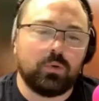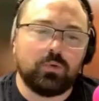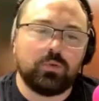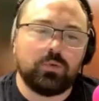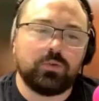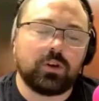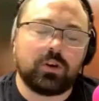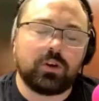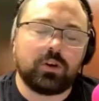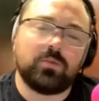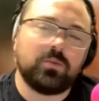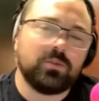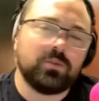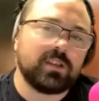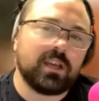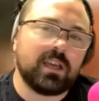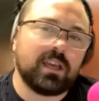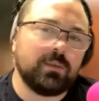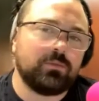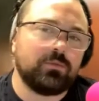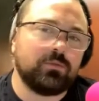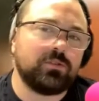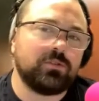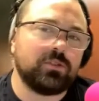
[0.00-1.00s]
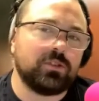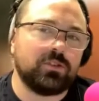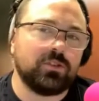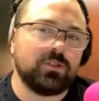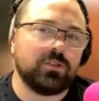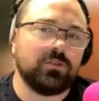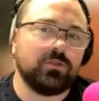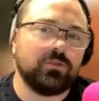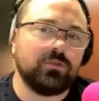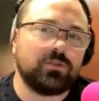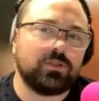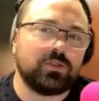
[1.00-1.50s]
Bulldog was able to
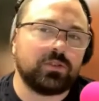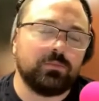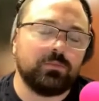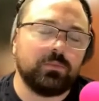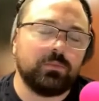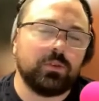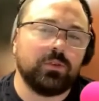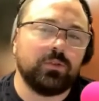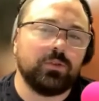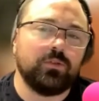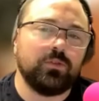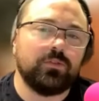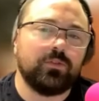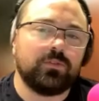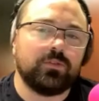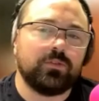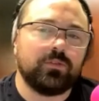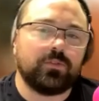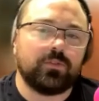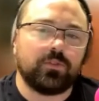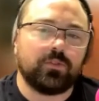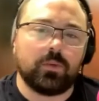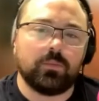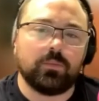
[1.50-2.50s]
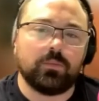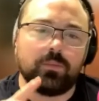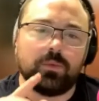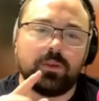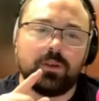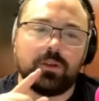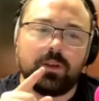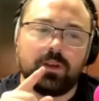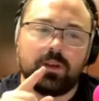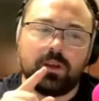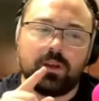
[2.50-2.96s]
do to move from